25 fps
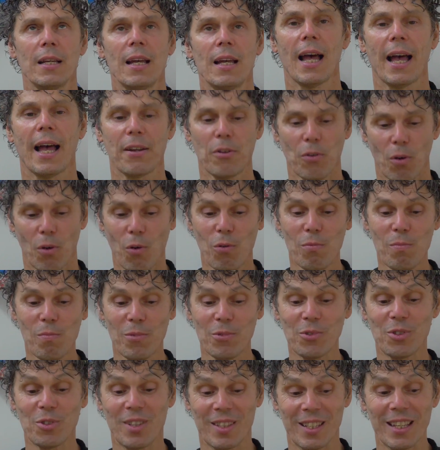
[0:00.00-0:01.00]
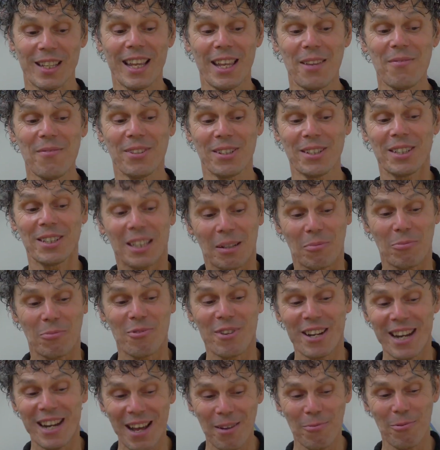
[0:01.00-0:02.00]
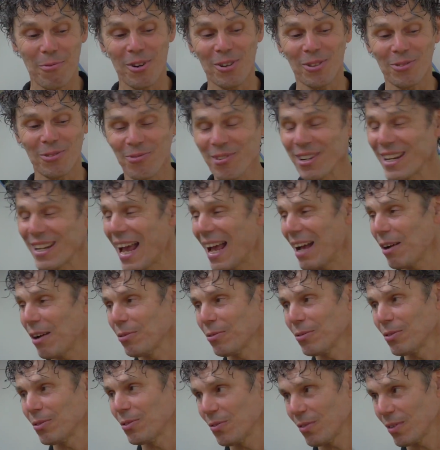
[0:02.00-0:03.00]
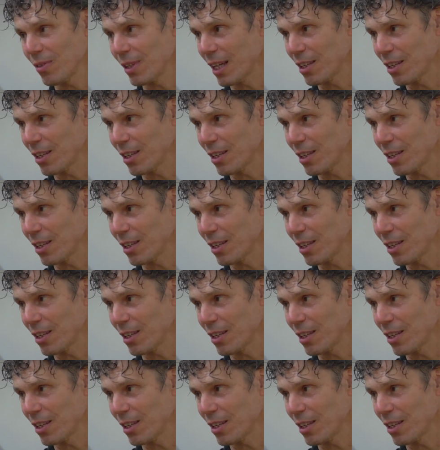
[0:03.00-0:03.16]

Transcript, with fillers: and almost even some re world-renowned